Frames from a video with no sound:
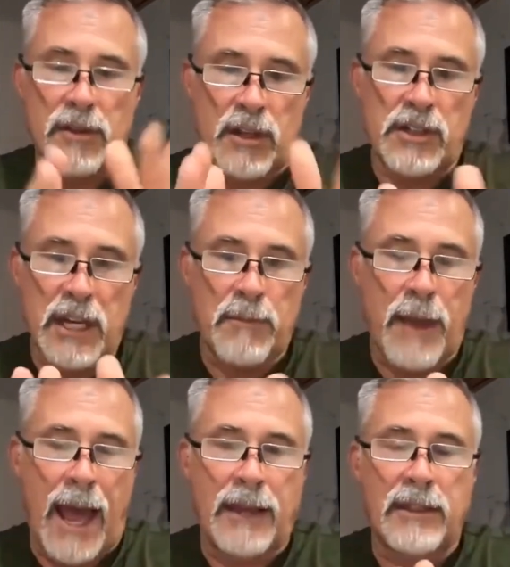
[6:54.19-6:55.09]
The Shin
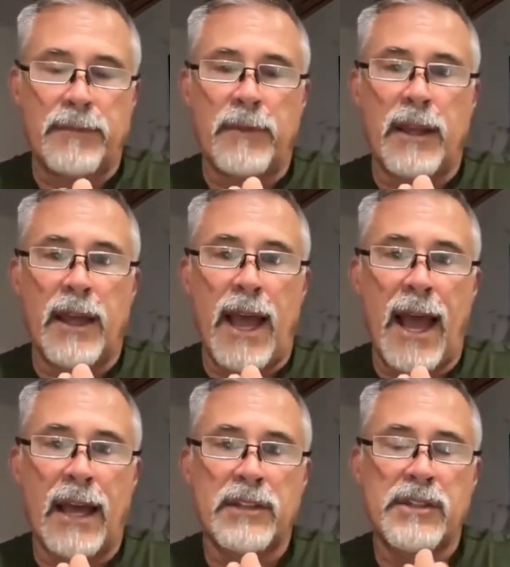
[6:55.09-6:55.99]
Bet
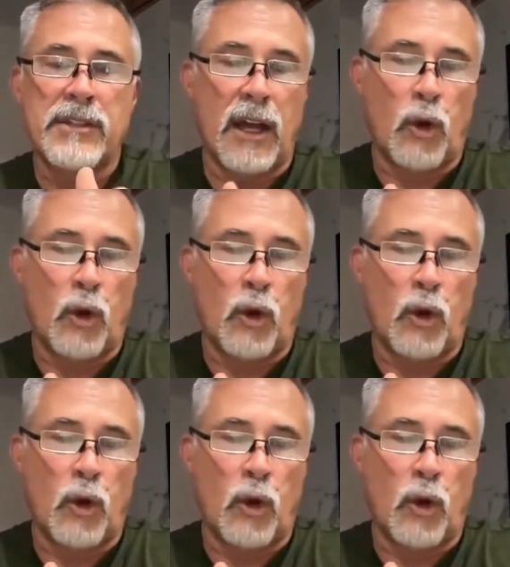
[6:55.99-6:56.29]
has